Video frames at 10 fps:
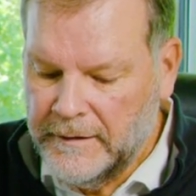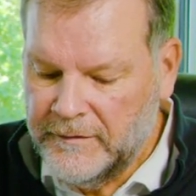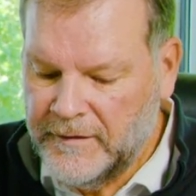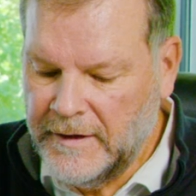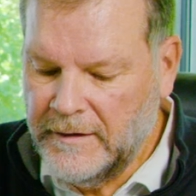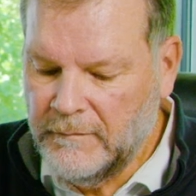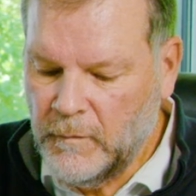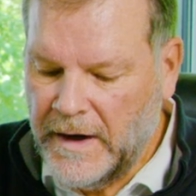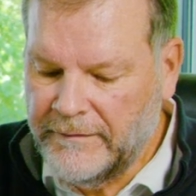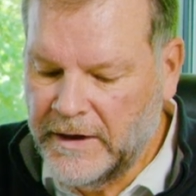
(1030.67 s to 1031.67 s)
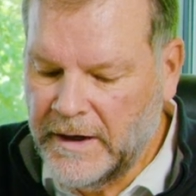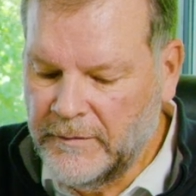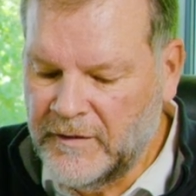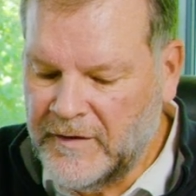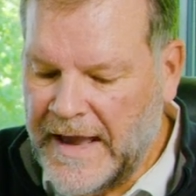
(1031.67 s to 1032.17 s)
See, whenever it
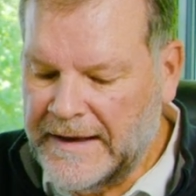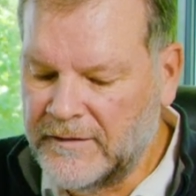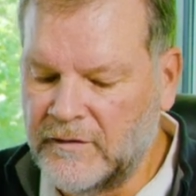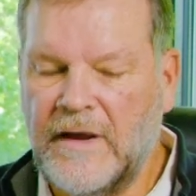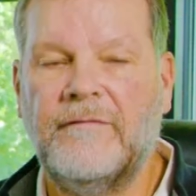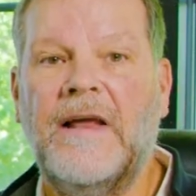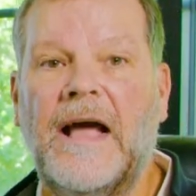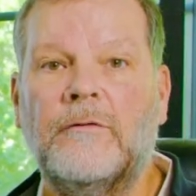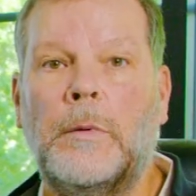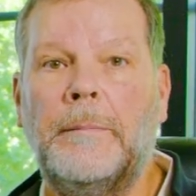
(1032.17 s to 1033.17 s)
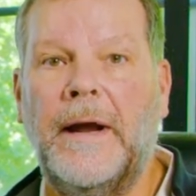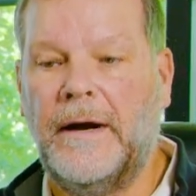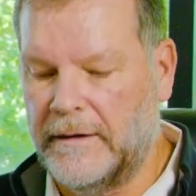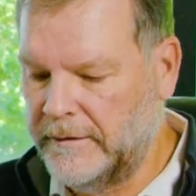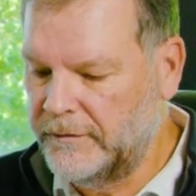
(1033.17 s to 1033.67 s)
comes to taxes, you have tax
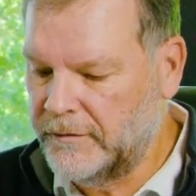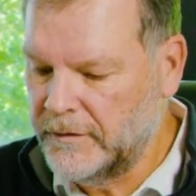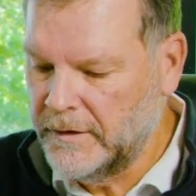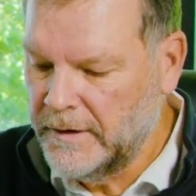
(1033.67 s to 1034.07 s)
preparers